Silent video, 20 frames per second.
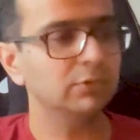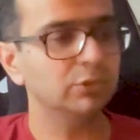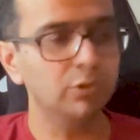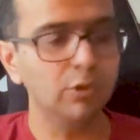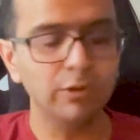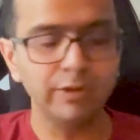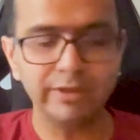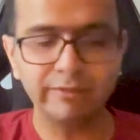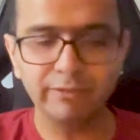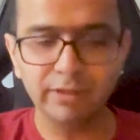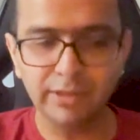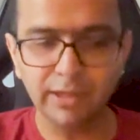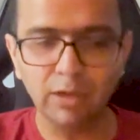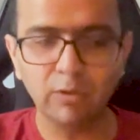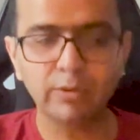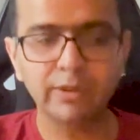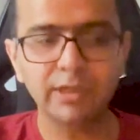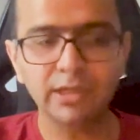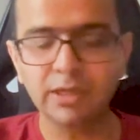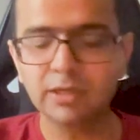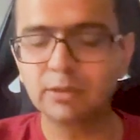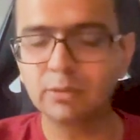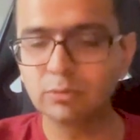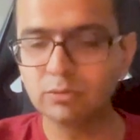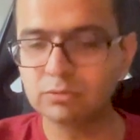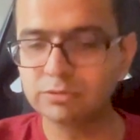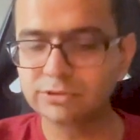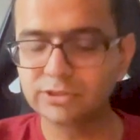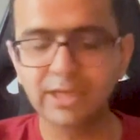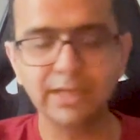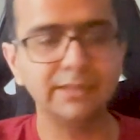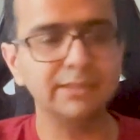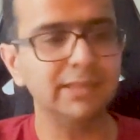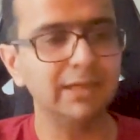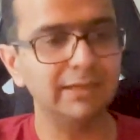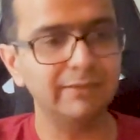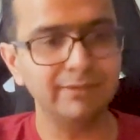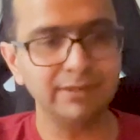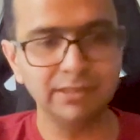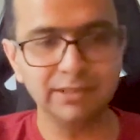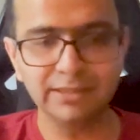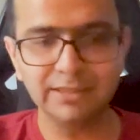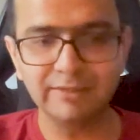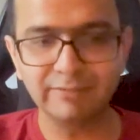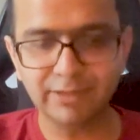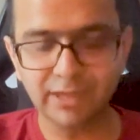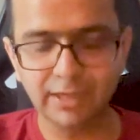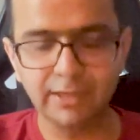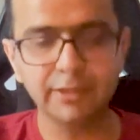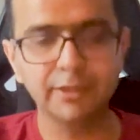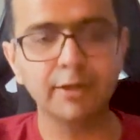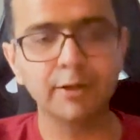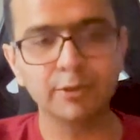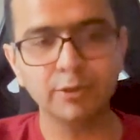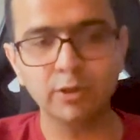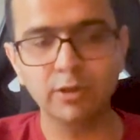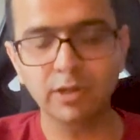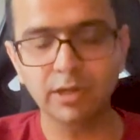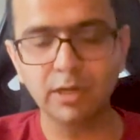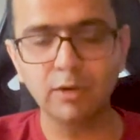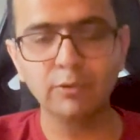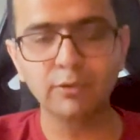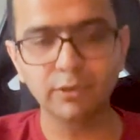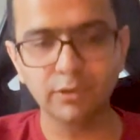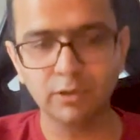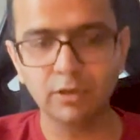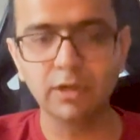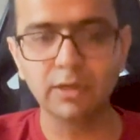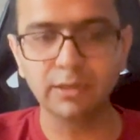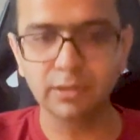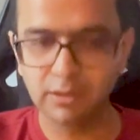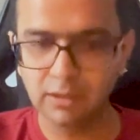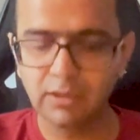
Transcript: You don't even now care to check that whether they've credited your account or not.